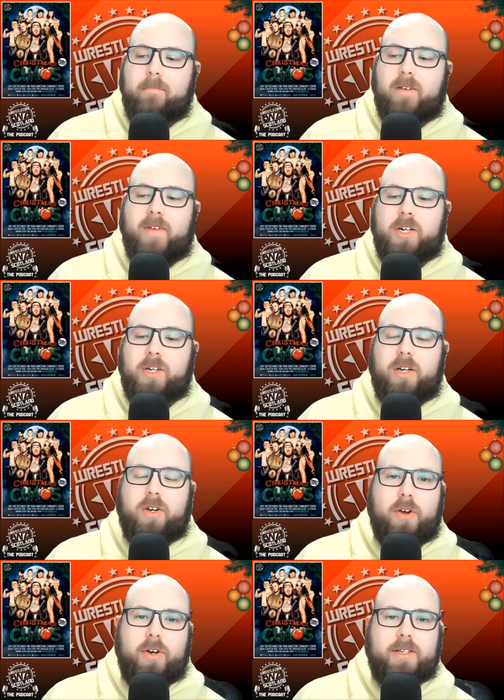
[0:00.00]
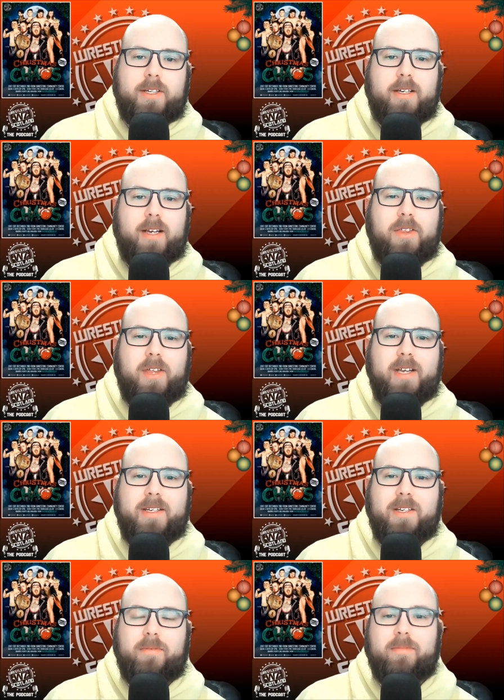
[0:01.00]
but eventually, Connor's
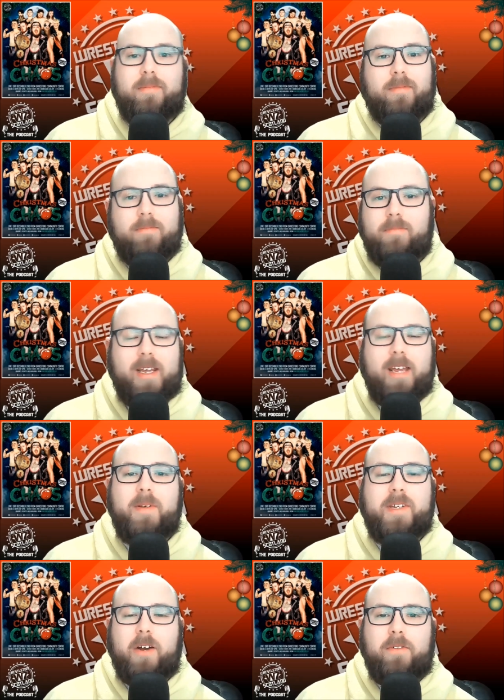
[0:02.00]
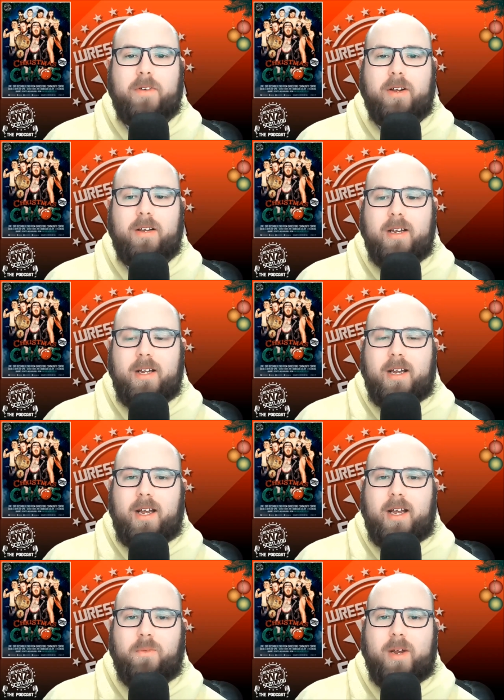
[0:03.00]
athleticism became his downfall
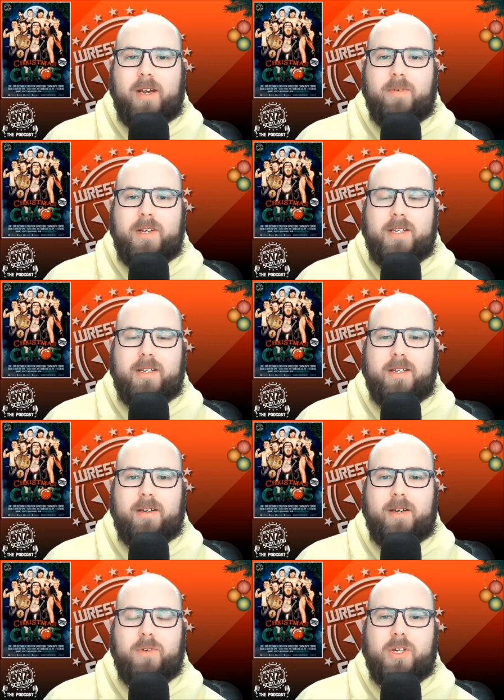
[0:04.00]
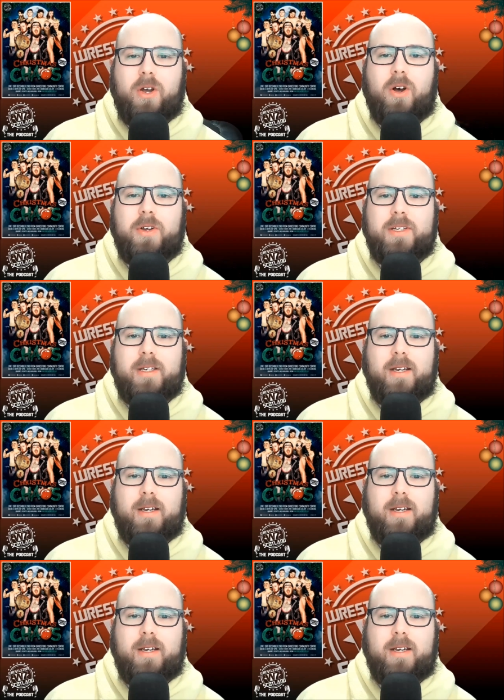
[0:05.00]
uh, when he was he was caught